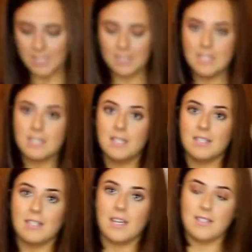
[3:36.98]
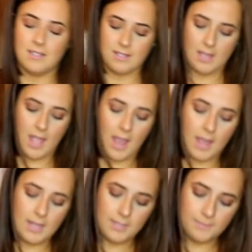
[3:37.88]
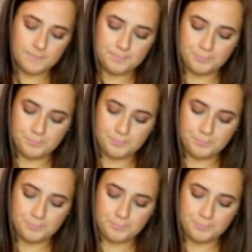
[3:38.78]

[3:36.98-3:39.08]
got these in a size 9, and